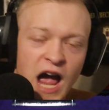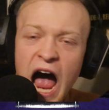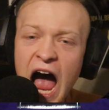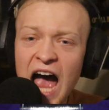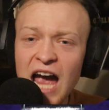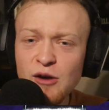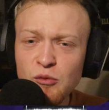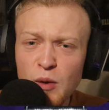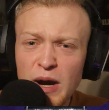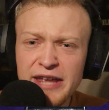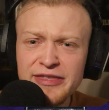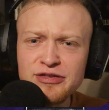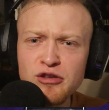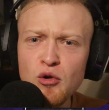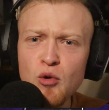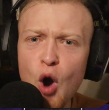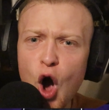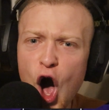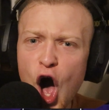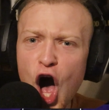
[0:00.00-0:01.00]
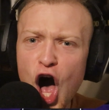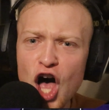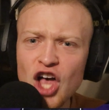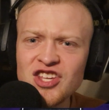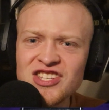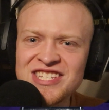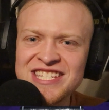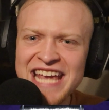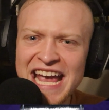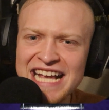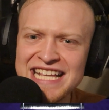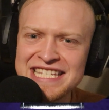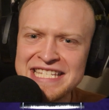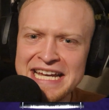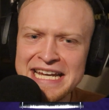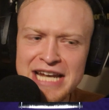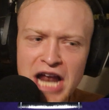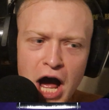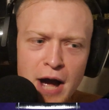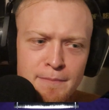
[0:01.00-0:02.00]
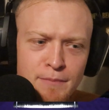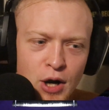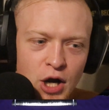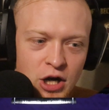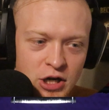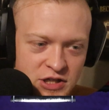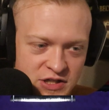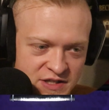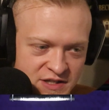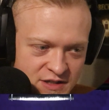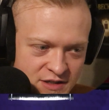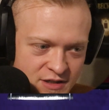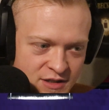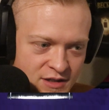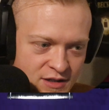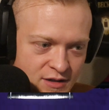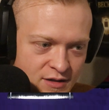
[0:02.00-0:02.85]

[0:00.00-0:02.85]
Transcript: I went through all sixty numbers.